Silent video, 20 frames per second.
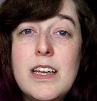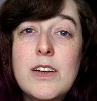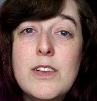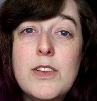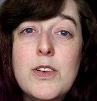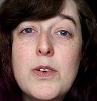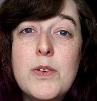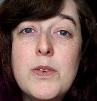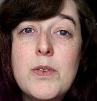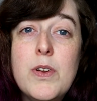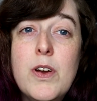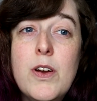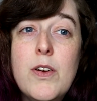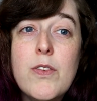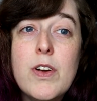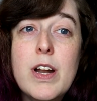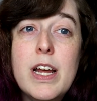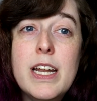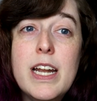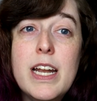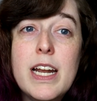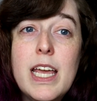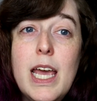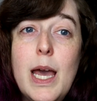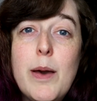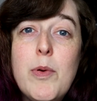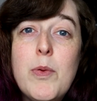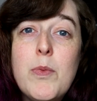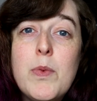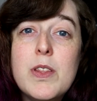alone overnight in a
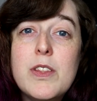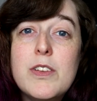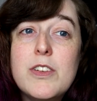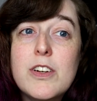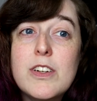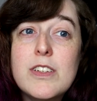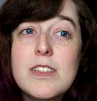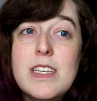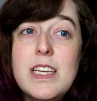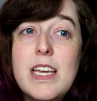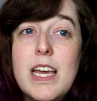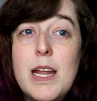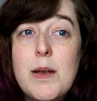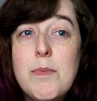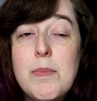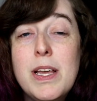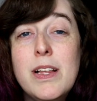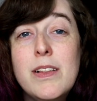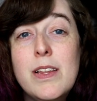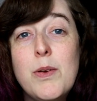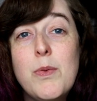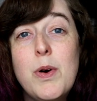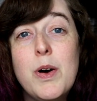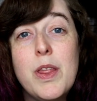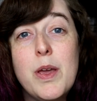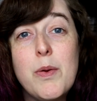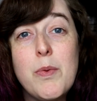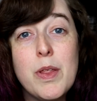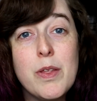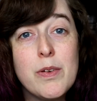cabin with Darcy and Bingley while
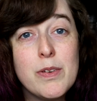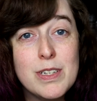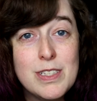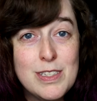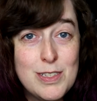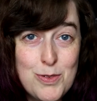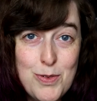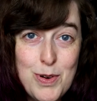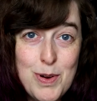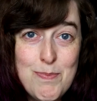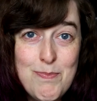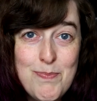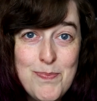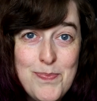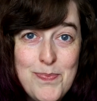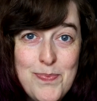they weather a storm.